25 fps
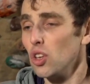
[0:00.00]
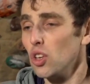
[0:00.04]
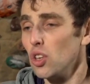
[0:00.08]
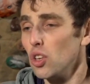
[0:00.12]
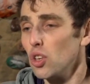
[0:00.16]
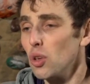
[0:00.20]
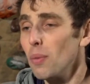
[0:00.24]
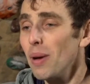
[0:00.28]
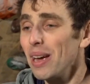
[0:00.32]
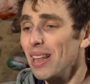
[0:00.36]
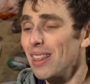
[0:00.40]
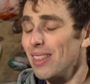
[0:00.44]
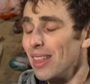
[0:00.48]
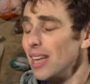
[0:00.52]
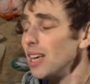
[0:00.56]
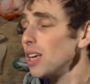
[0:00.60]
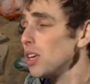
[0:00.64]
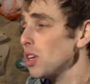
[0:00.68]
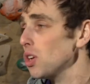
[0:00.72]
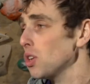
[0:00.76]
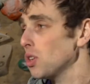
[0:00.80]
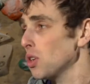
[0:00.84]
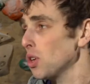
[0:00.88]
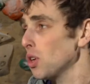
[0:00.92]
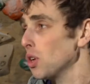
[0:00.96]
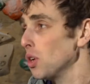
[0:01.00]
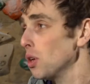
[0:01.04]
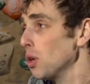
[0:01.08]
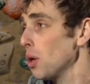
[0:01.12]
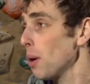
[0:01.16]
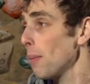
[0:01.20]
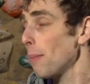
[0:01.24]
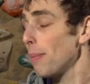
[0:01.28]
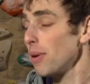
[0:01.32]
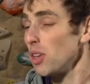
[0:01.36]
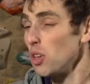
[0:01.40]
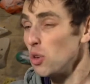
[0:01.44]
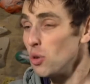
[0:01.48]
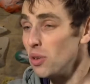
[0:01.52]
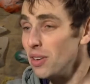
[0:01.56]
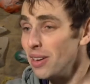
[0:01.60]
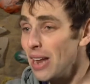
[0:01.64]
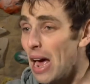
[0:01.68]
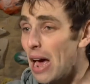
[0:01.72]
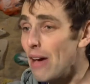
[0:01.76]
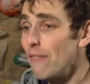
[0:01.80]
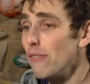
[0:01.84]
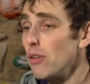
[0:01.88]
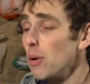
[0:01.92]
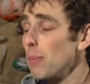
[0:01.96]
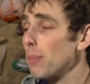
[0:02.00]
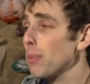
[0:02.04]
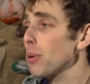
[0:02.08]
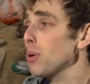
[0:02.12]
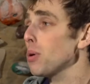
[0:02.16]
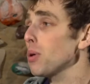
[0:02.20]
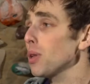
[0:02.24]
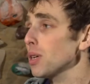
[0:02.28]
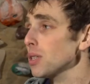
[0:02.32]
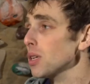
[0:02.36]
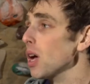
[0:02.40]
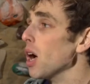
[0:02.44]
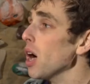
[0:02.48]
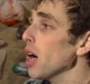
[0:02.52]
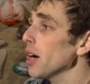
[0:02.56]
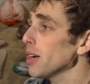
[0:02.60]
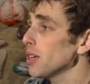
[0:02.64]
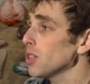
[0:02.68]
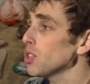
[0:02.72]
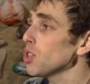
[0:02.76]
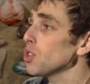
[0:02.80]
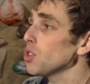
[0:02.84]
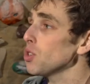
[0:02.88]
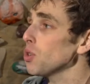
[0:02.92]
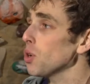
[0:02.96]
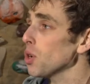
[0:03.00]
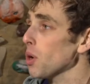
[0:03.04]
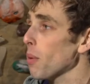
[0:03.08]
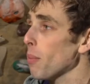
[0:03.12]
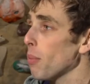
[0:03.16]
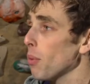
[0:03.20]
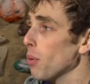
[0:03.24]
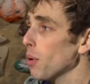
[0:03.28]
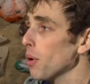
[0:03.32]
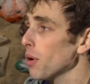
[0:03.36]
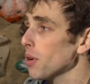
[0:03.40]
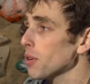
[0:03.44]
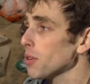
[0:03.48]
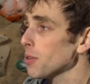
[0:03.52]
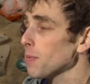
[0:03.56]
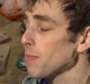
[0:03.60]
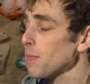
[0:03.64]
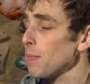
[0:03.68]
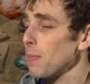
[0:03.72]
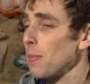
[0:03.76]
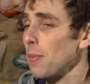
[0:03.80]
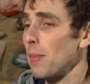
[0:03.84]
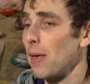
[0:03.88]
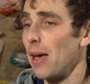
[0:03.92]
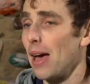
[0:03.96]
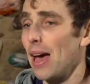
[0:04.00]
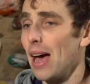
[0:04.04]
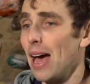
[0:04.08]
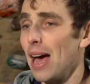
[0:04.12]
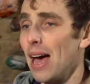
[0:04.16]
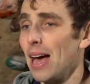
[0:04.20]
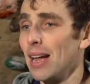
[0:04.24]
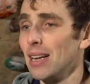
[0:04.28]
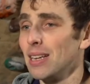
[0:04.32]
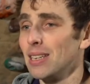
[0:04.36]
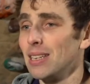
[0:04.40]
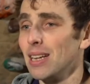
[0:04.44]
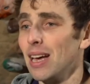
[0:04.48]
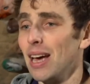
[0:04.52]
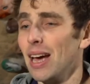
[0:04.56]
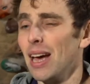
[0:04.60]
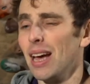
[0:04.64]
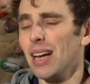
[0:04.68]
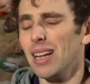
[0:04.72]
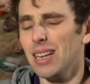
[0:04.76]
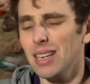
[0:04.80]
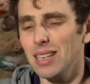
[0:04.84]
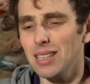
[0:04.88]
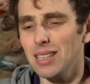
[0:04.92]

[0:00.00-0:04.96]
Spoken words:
you might think you do, but you never pull as hard as you do on a board. And to